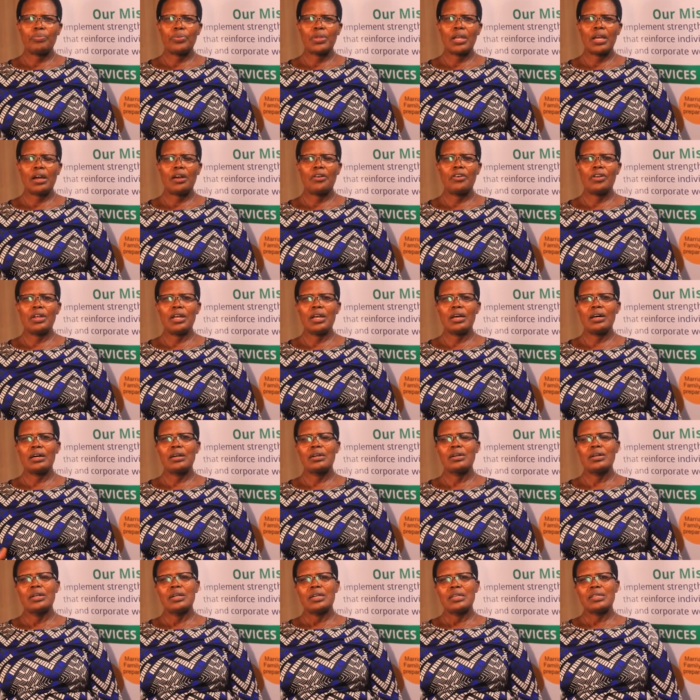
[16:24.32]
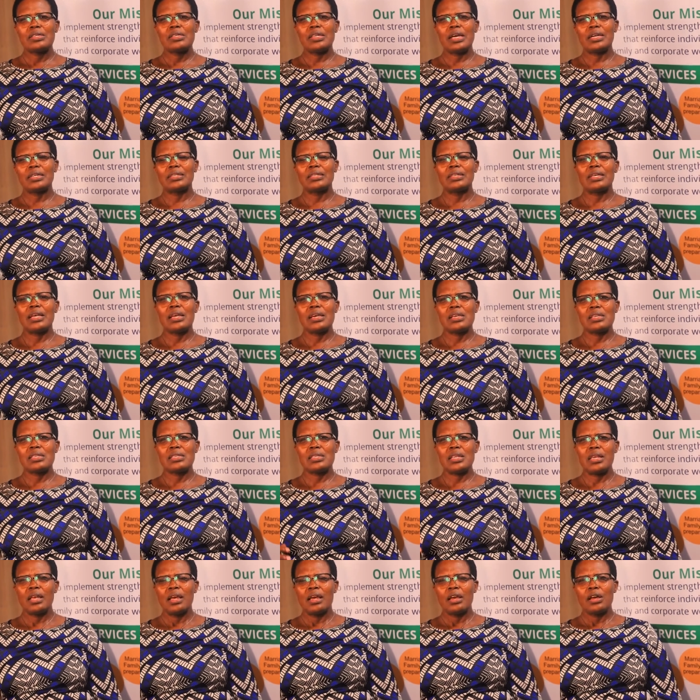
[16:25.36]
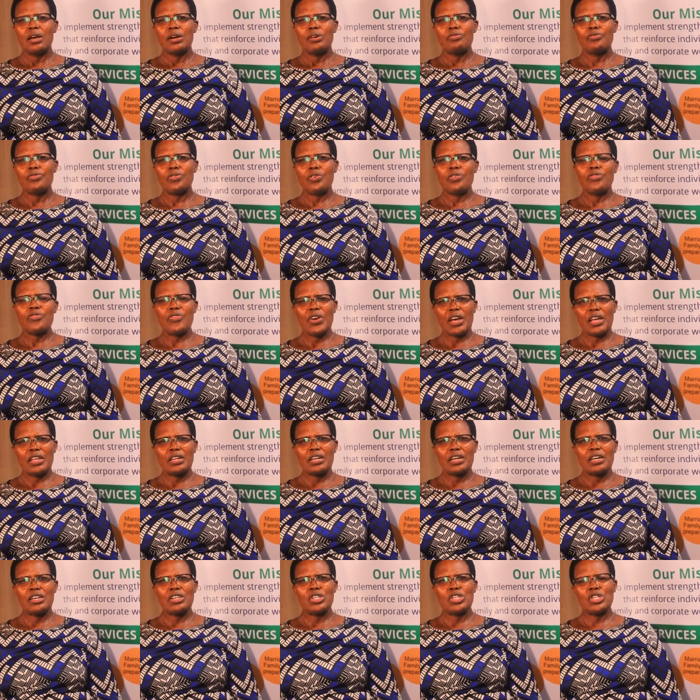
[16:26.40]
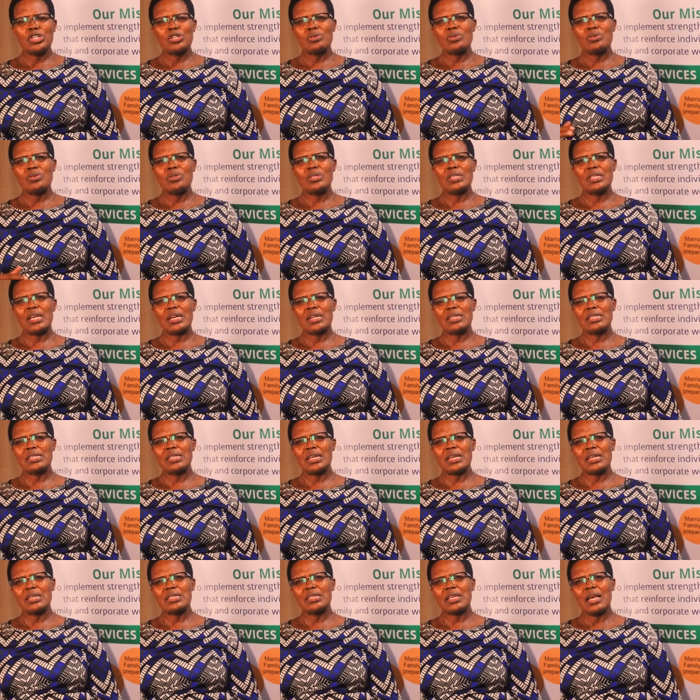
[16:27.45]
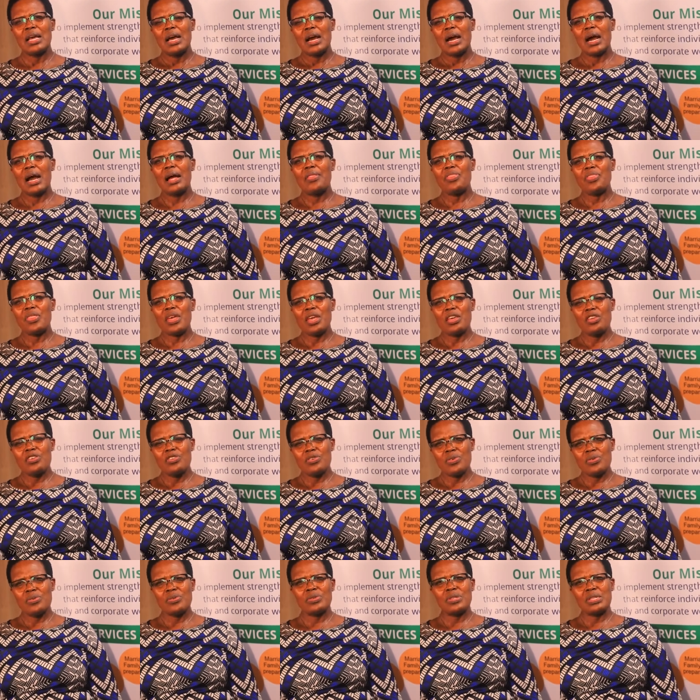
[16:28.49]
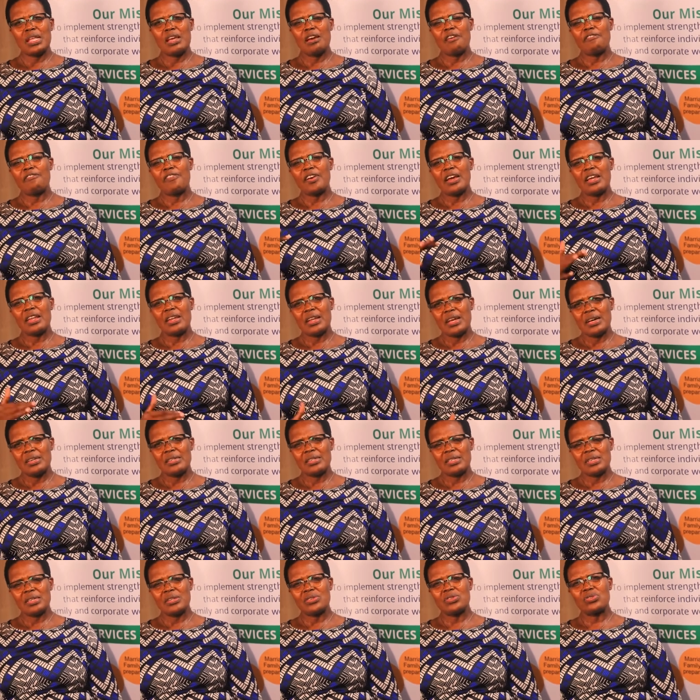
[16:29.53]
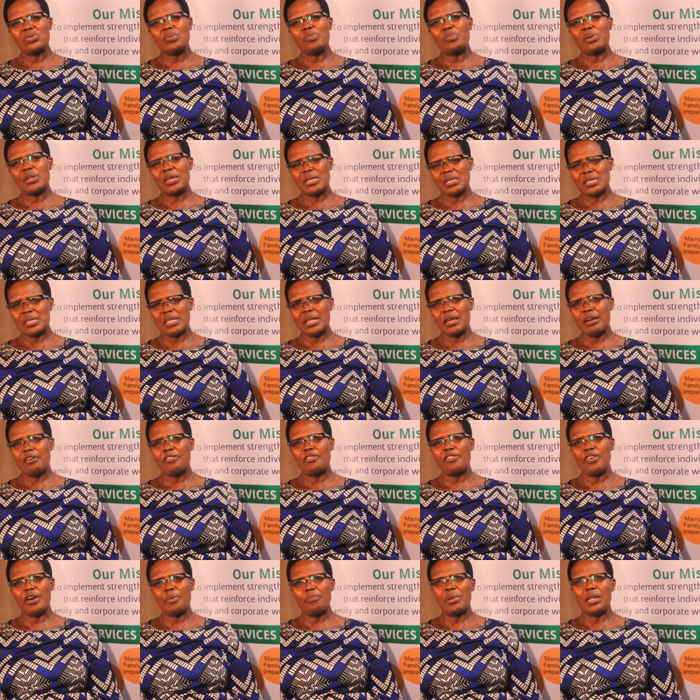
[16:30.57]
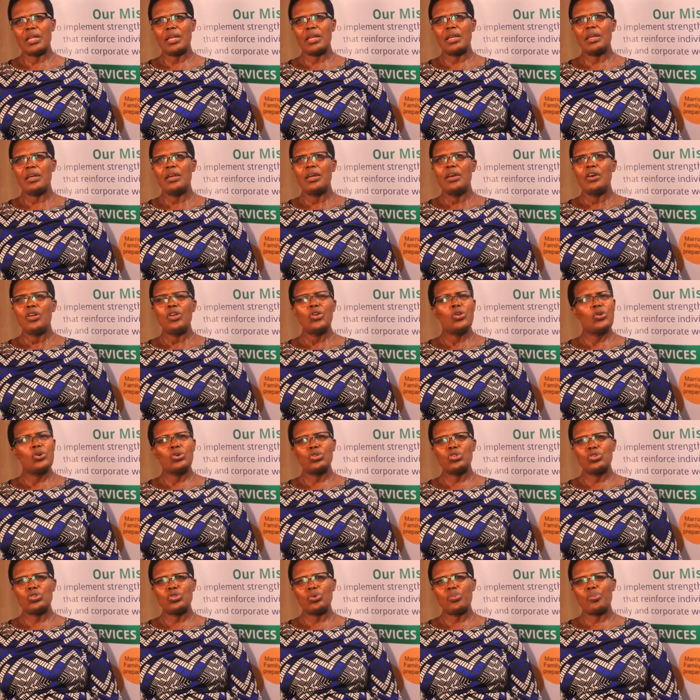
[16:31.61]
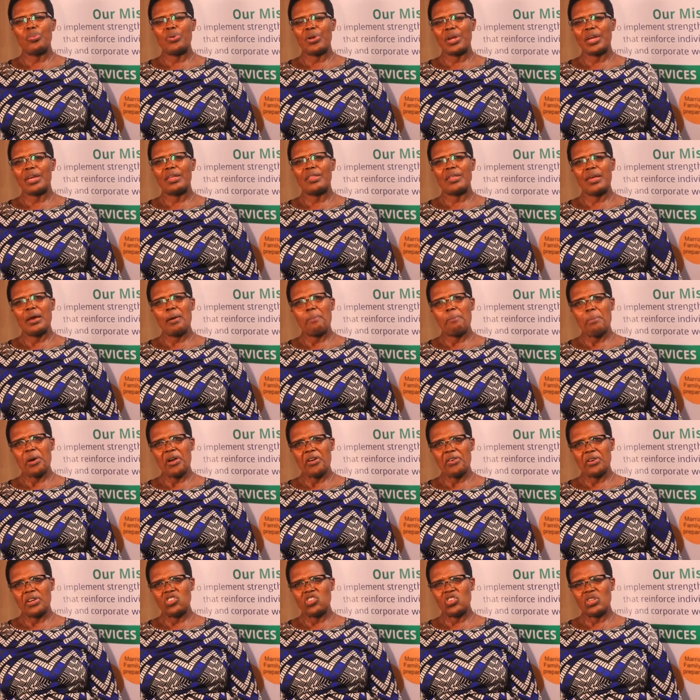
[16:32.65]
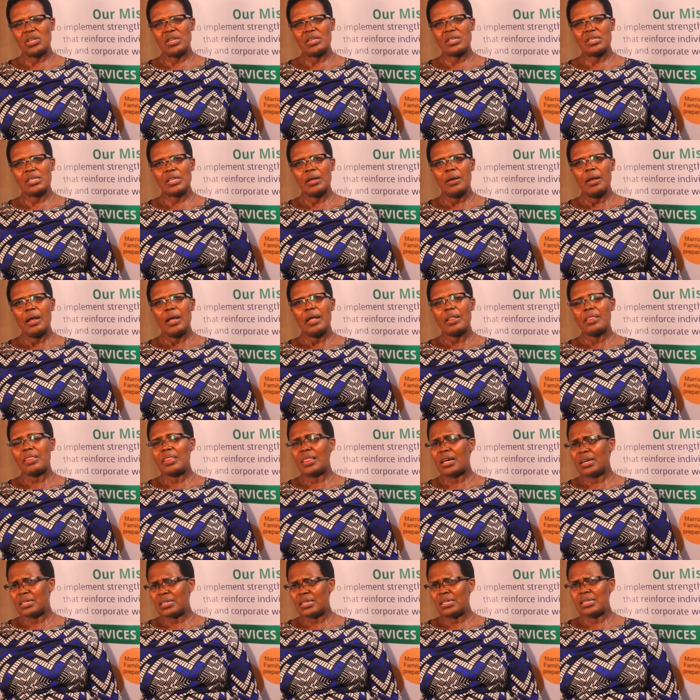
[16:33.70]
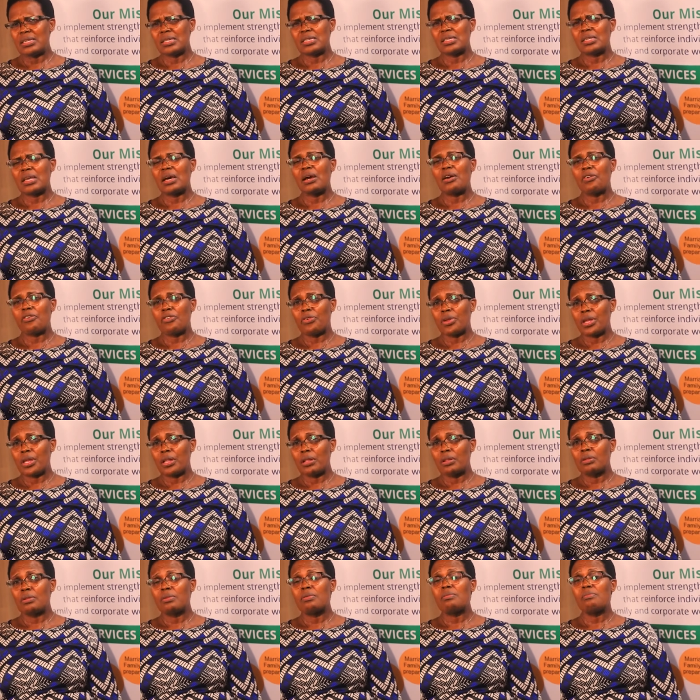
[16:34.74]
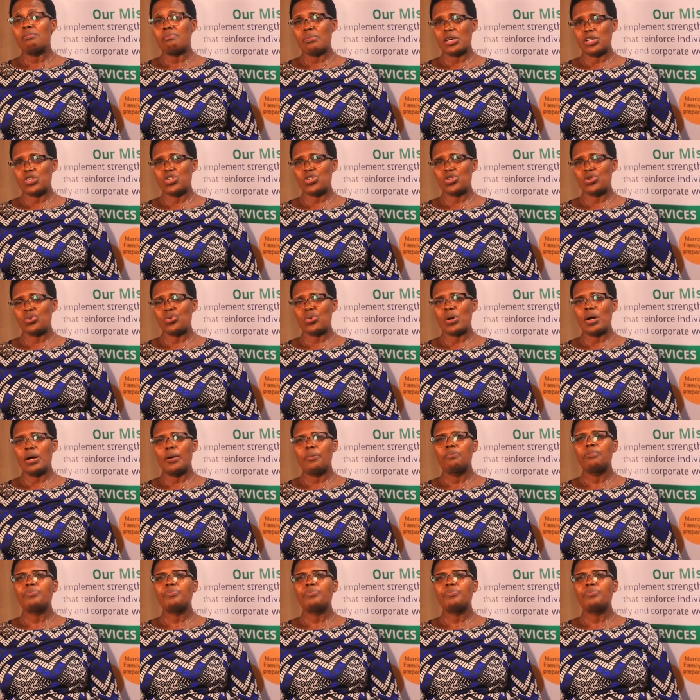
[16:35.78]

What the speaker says: career success, for financial success, and they use their finances to bless their family, not to break their marriages. That is a real mature